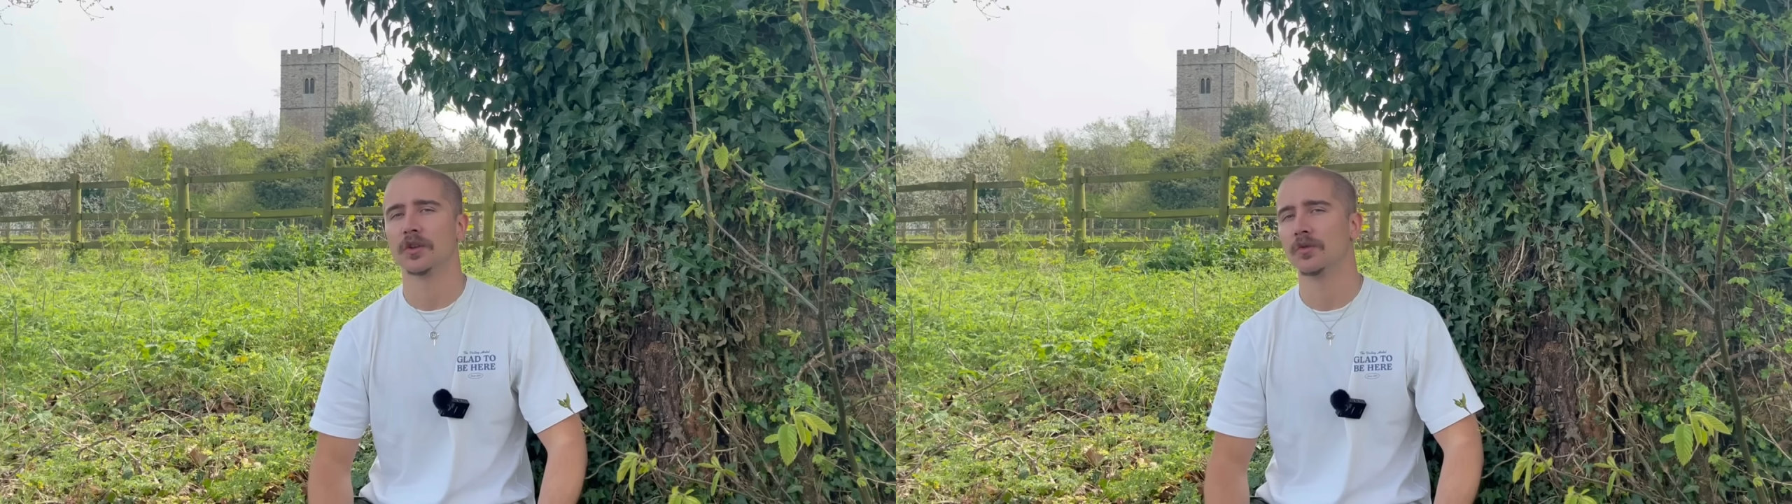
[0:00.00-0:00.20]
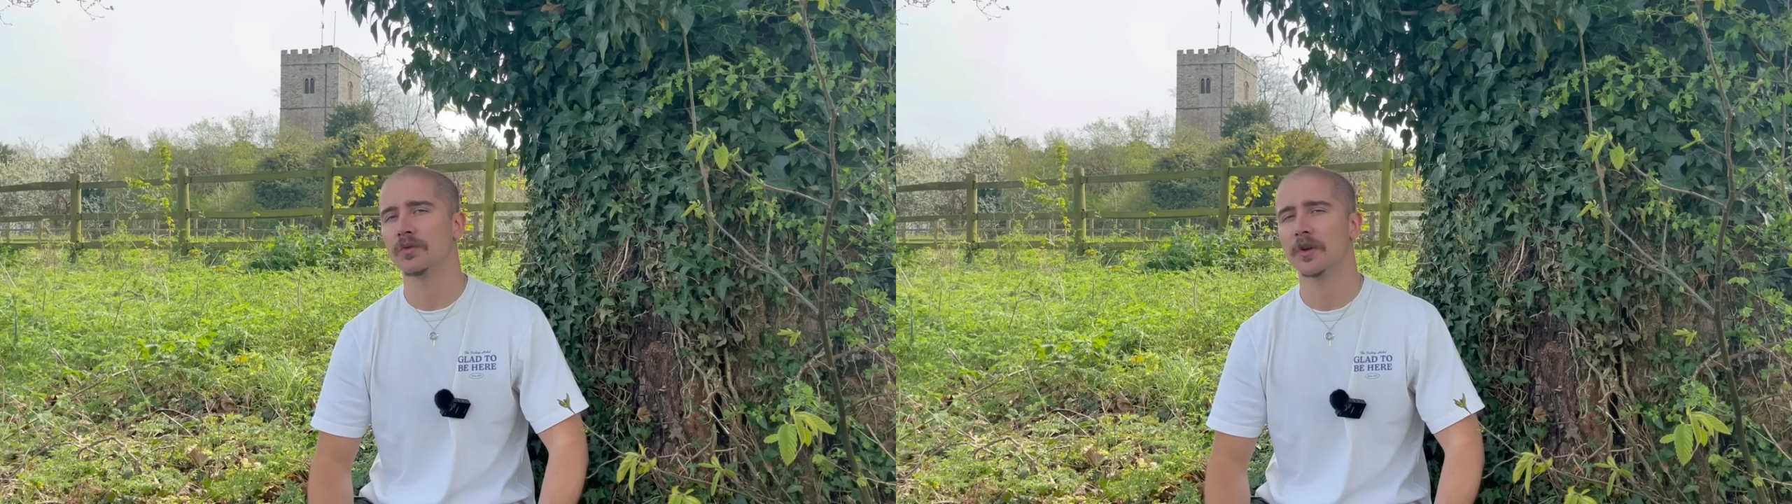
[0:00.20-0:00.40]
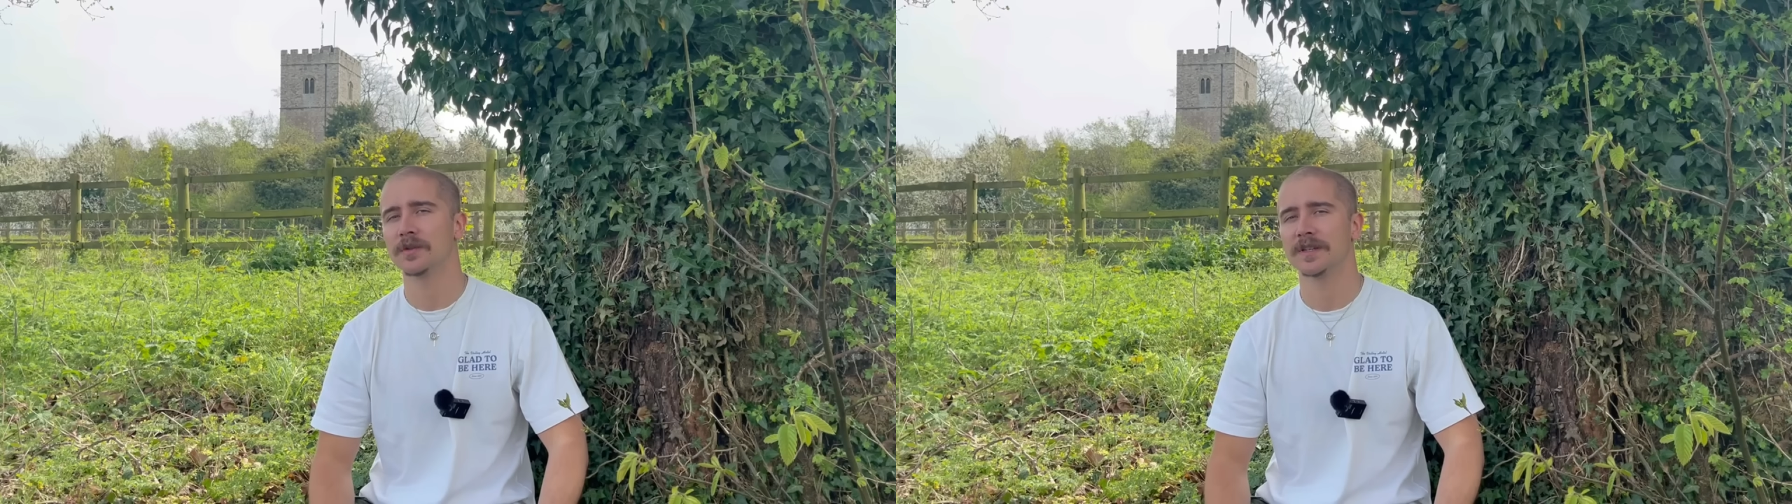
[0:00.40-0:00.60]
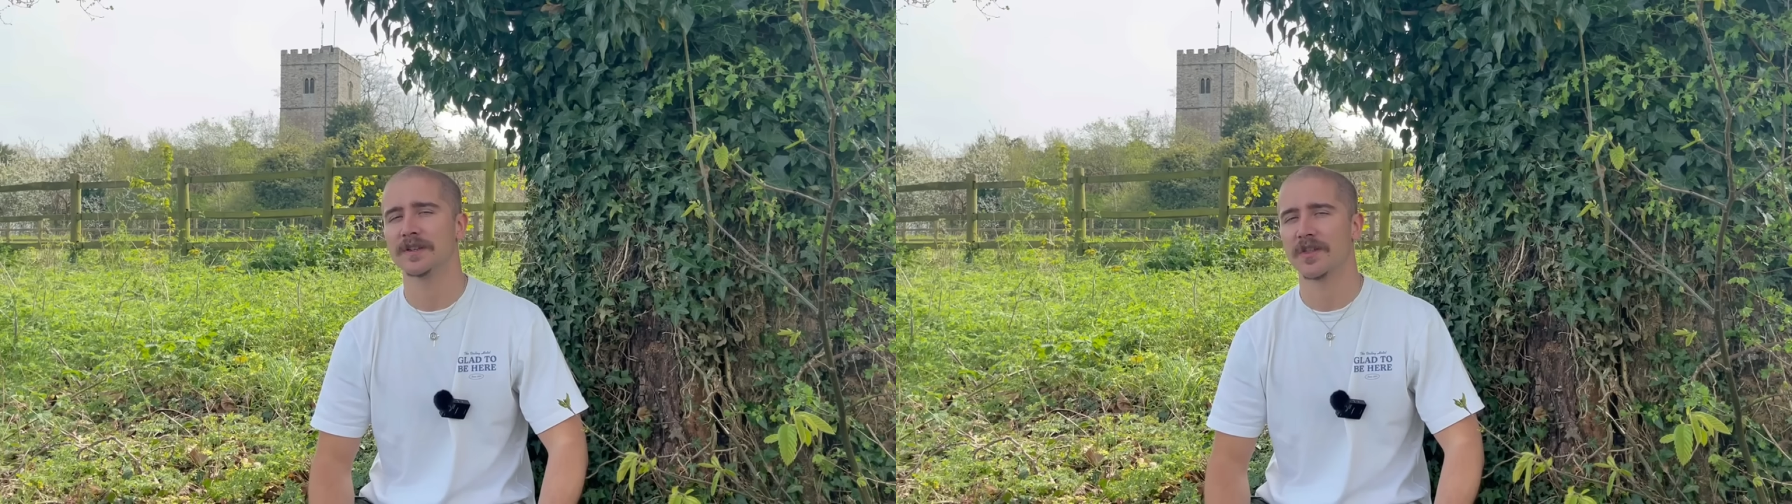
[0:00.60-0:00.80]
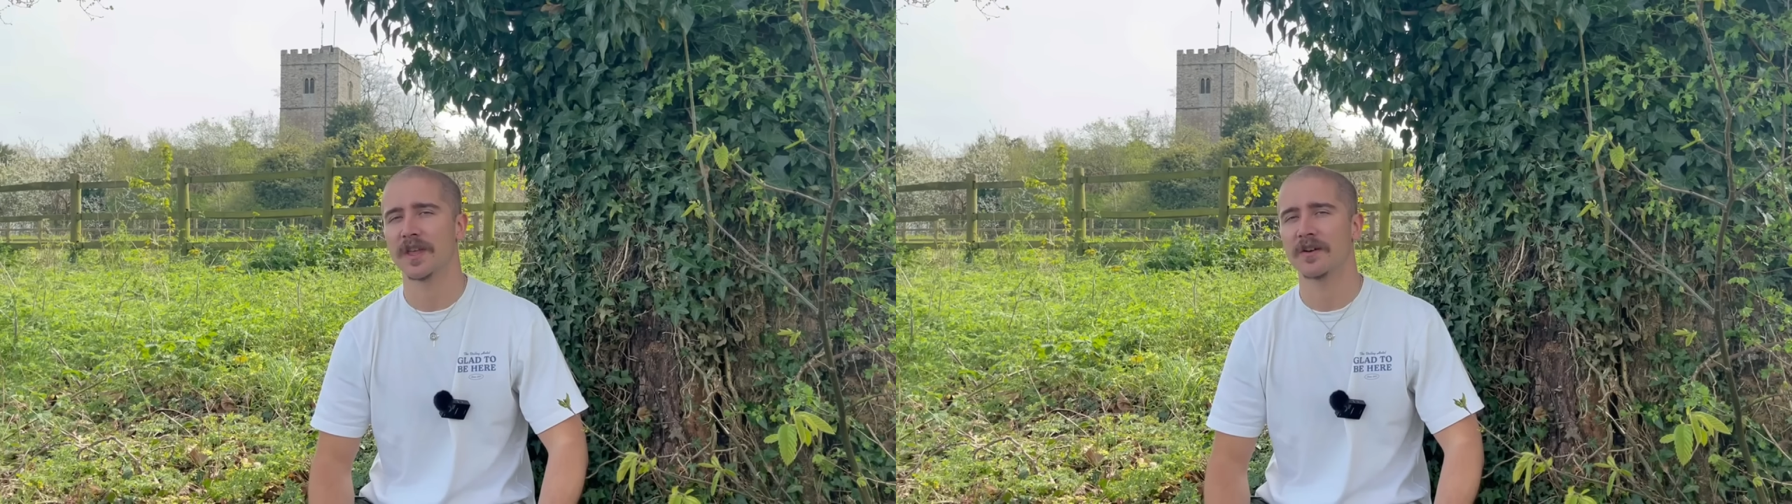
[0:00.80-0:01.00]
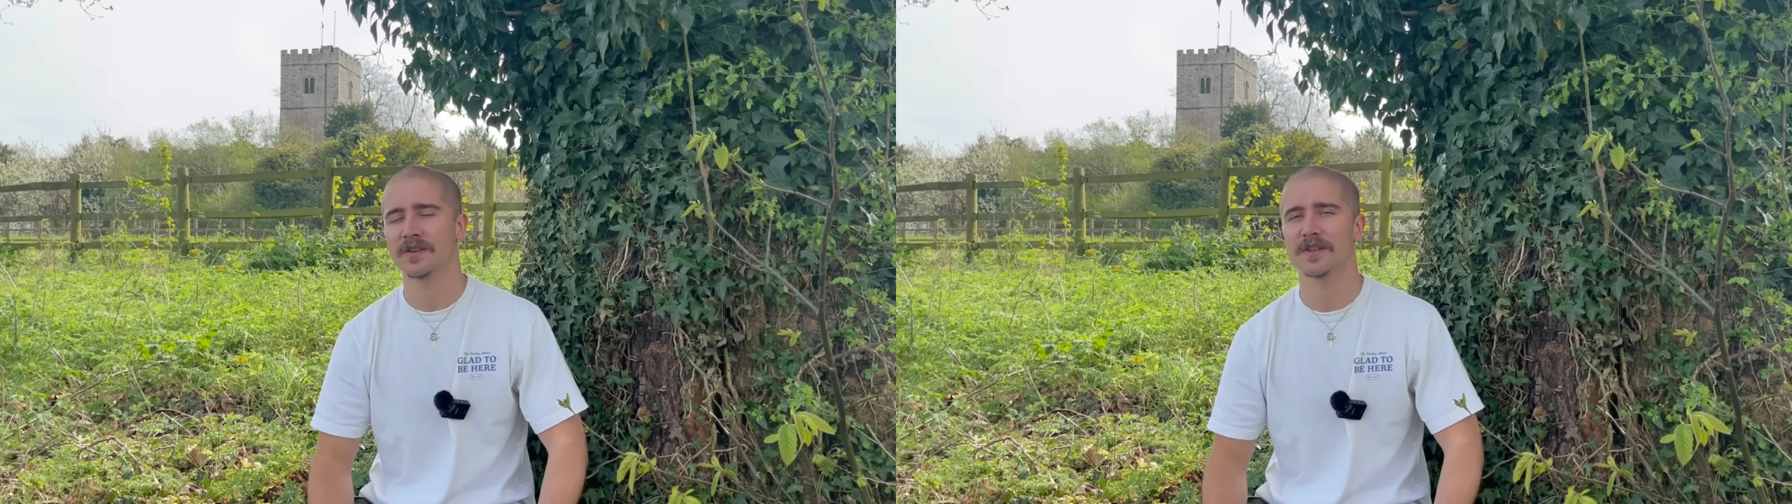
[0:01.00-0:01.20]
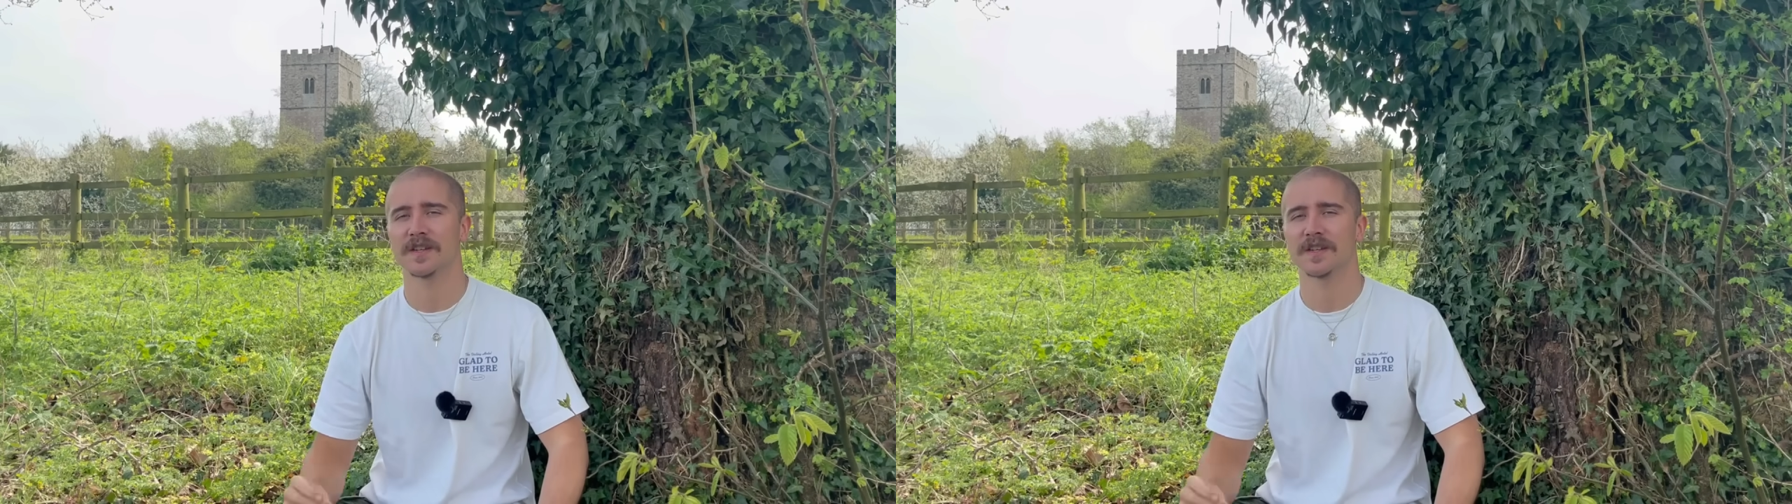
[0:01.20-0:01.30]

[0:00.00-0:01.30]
you'll notice that the answer